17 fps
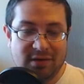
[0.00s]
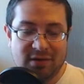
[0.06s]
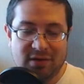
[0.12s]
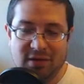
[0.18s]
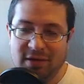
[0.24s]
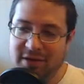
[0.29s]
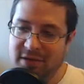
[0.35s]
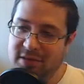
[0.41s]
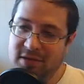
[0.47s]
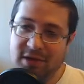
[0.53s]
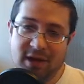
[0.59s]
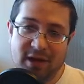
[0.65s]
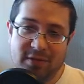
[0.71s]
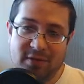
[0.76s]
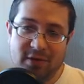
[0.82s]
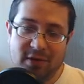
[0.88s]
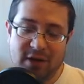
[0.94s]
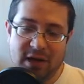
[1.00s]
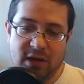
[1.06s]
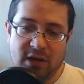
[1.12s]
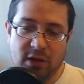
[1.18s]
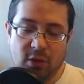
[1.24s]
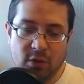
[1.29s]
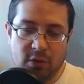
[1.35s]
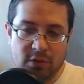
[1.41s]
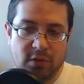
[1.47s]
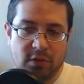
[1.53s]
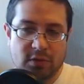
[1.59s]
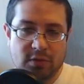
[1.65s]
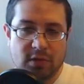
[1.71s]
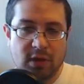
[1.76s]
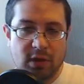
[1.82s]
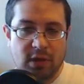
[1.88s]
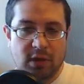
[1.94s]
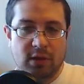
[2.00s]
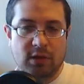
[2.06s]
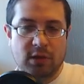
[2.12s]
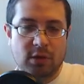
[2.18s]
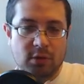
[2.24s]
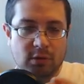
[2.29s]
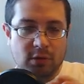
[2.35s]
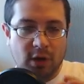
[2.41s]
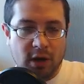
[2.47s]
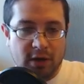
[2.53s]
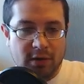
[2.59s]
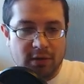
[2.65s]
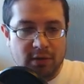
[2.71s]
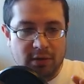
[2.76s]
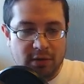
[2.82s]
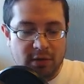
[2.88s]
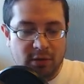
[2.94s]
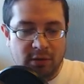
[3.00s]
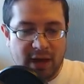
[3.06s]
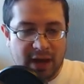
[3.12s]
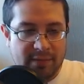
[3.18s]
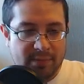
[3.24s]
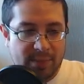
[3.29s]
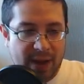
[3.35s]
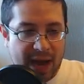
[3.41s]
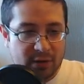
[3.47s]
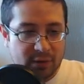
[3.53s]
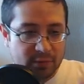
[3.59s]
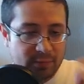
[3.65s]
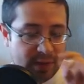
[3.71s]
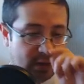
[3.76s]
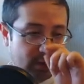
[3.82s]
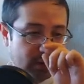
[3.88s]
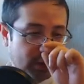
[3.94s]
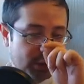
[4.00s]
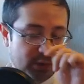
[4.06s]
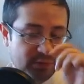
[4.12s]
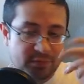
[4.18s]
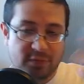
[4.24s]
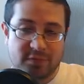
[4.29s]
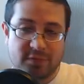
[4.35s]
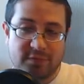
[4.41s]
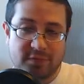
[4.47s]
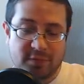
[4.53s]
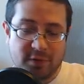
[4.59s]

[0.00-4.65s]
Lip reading: is another. Like, you don't have the pattern recognition for